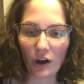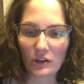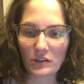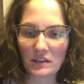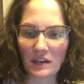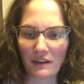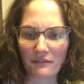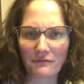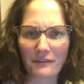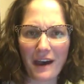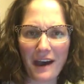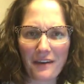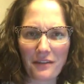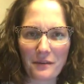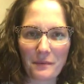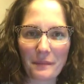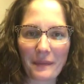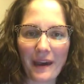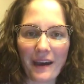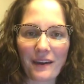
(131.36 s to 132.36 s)
hard to
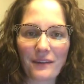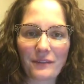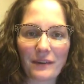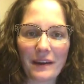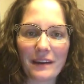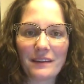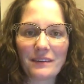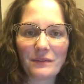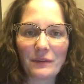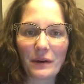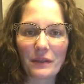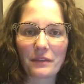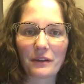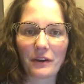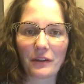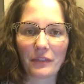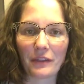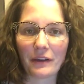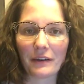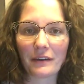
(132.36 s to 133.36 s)
fathom that, right, with
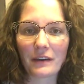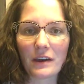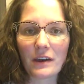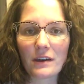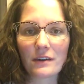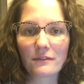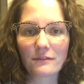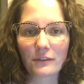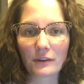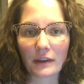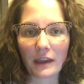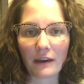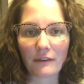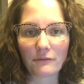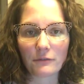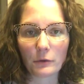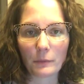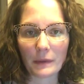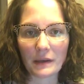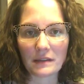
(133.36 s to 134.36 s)
all the
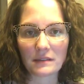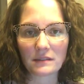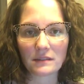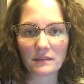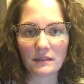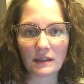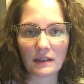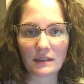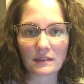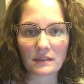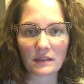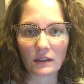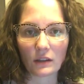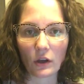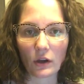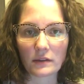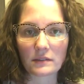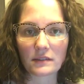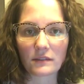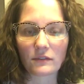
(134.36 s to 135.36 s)
forgetfulness and
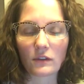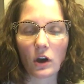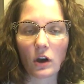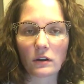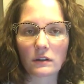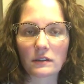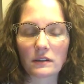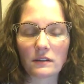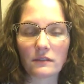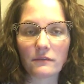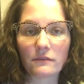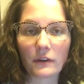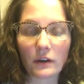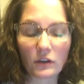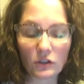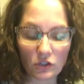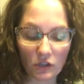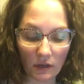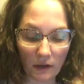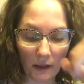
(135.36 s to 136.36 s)
loss of cognitive
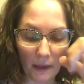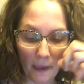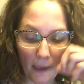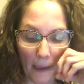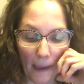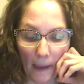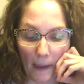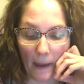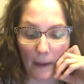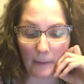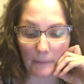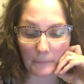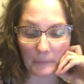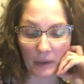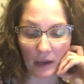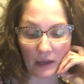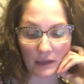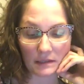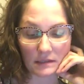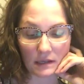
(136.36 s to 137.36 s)
function.
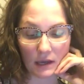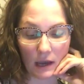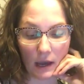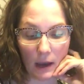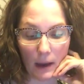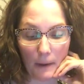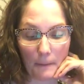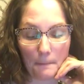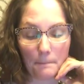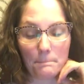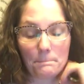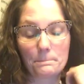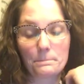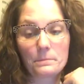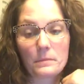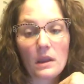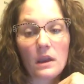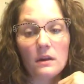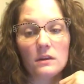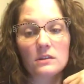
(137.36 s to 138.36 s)
But um,
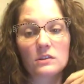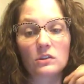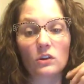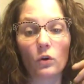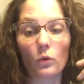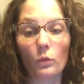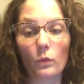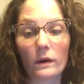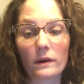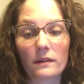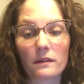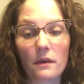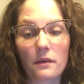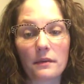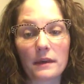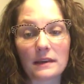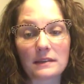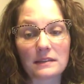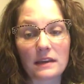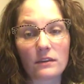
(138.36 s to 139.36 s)
so one of the
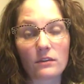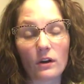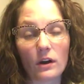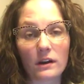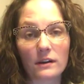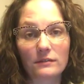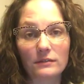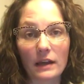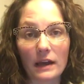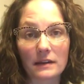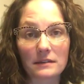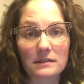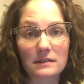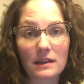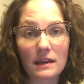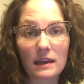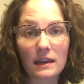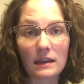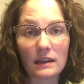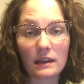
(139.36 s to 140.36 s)
things I thought of last
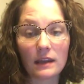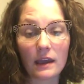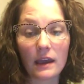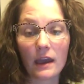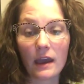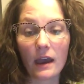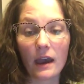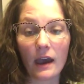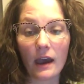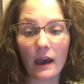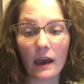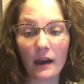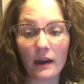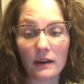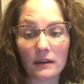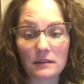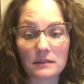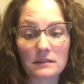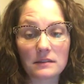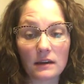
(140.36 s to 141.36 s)
night
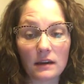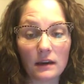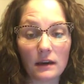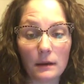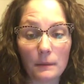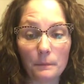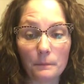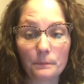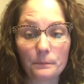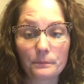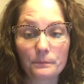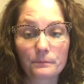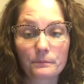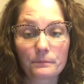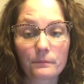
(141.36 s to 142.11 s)
as um,